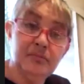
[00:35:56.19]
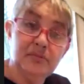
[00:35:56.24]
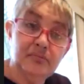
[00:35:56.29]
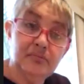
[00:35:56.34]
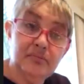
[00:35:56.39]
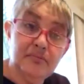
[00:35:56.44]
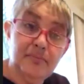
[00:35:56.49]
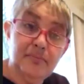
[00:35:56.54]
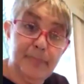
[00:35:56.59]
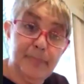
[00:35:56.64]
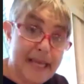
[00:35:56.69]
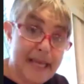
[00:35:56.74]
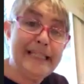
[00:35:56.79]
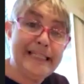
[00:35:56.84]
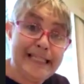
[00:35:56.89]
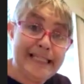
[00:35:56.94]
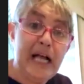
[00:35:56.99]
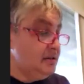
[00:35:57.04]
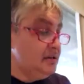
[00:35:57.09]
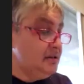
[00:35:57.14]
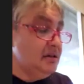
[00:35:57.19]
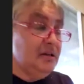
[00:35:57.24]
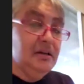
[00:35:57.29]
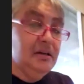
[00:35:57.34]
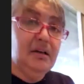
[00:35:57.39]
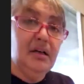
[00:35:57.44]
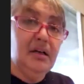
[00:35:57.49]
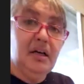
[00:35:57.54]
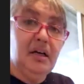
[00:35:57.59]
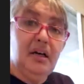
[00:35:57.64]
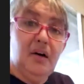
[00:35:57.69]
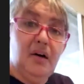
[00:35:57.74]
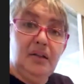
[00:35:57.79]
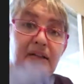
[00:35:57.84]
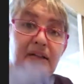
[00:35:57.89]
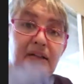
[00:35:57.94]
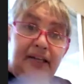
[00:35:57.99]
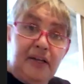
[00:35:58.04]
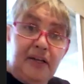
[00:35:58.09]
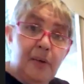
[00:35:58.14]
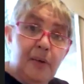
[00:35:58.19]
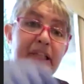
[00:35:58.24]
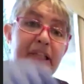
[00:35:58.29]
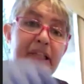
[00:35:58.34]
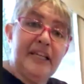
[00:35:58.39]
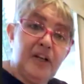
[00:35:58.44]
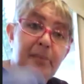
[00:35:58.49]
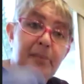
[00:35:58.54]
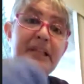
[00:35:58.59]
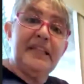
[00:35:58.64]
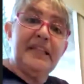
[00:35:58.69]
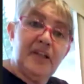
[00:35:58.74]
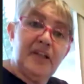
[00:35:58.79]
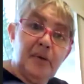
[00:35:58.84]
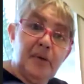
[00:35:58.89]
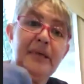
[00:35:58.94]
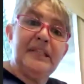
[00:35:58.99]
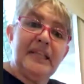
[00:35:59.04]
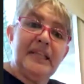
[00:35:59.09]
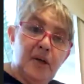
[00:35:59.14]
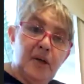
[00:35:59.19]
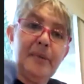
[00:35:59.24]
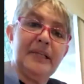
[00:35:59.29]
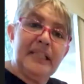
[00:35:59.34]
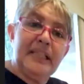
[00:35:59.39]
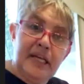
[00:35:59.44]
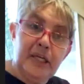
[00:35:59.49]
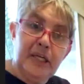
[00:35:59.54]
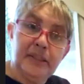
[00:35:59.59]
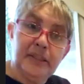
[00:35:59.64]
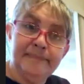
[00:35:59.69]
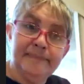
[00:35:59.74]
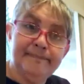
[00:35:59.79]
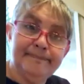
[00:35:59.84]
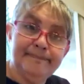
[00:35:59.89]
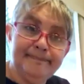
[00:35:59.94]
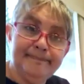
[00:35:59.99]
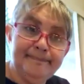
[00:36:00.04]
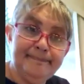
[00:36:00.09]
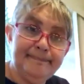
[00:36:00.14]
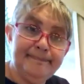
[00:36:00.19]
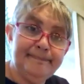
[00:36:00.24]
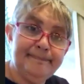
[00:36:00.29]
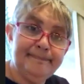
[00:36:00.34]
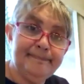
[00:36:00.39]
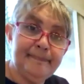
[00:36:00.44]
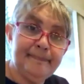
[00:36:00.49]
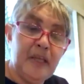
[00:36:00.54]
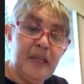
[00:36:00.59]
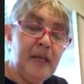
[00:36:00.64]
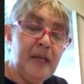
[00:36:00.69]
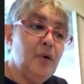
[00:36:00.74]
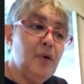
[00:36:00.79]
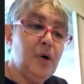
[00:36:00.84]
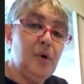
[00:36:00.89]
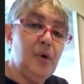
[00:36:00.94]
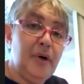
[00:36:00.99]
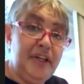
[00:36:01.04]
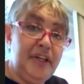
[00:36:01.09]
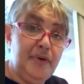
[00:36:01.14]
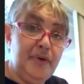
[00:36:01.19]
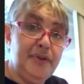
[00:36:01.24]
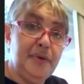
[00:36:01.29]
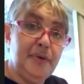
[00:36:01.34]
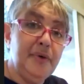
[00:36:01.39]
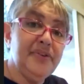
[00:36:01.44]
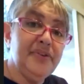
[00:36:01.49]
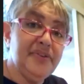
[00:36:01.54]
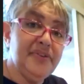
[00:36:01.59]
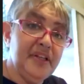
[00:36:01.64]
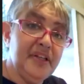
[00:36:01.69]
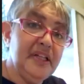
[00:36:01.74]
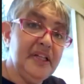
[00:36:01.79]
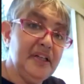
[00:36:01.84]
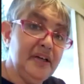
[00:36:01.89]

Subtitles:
by itself, layer by layer by layer by layer by layer. Well, when you do a thin enough